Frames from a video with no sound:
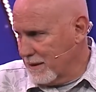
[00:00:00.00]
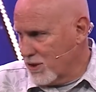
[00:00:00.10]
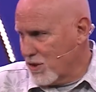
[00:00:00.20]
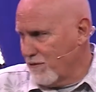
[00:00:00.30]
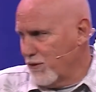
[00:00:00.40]

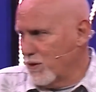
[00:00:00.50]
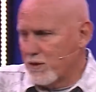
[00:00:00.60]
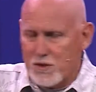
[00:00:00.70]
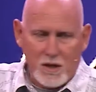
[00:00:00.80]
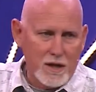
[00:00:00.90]
just a few
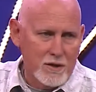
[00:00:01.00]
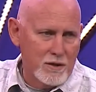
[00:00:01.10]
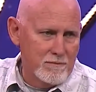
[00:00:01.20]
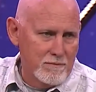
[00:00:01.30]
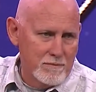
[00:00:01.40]
years
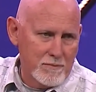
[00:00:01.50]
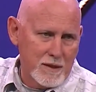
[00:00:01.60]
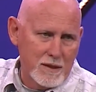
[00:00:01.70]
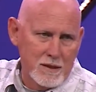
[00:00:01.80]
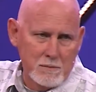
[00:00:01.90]
later,
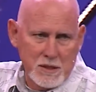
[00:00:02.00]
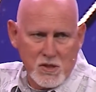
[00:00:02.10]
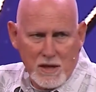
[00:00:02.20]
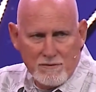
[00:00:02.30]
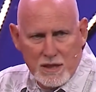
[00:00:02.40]
in the
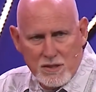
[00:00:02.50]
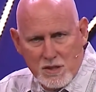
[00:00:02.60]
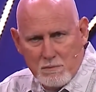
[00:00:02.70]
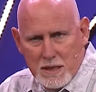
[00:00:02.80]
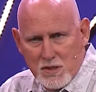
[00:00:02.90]

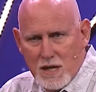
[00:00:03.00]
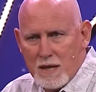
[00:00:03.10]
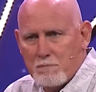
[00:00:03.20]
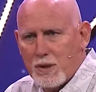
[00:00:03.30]
mid-70s, the Mustang